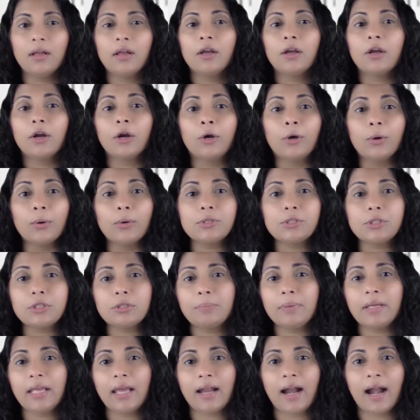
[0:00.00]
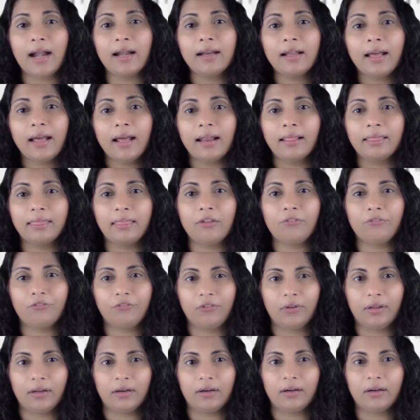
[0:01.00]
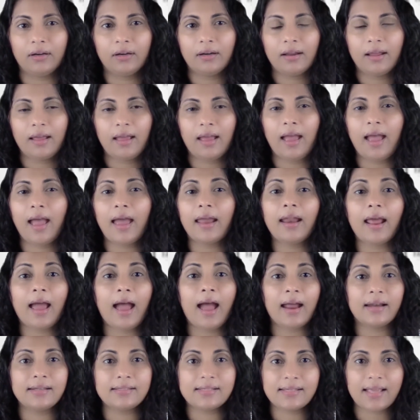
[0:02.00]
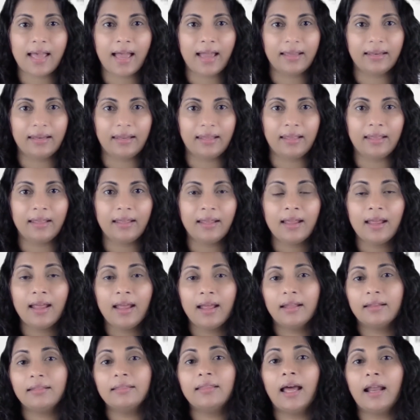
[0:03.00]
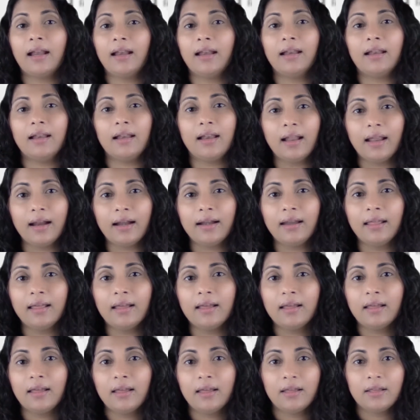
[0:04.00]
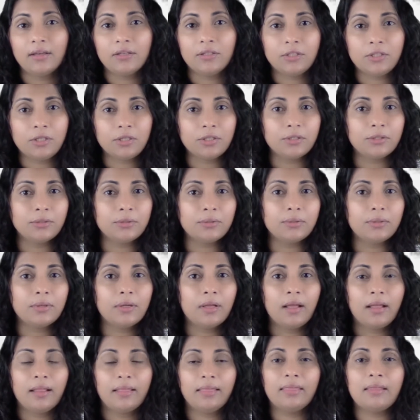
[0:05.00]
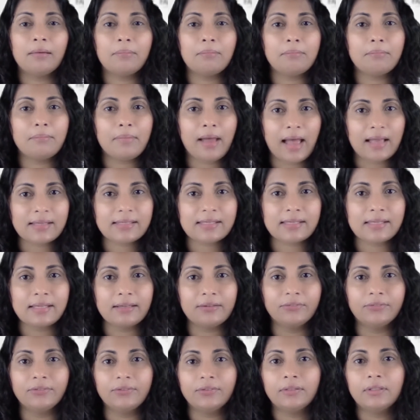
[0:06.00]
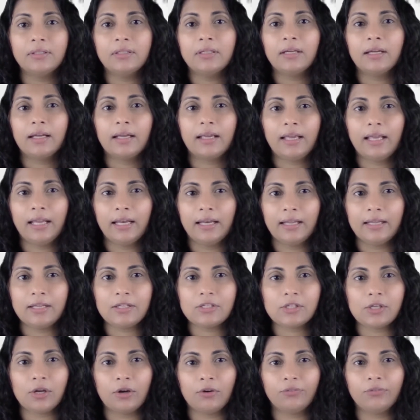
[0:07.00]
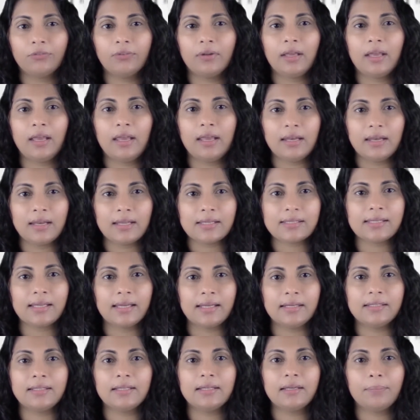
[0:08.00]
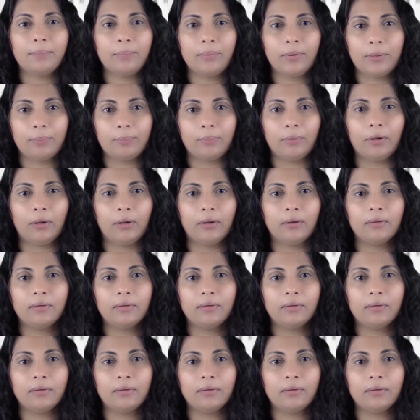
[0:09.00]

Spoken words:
grew to be an unhealthy fear and anxiety that led to the massive killings of innocent people.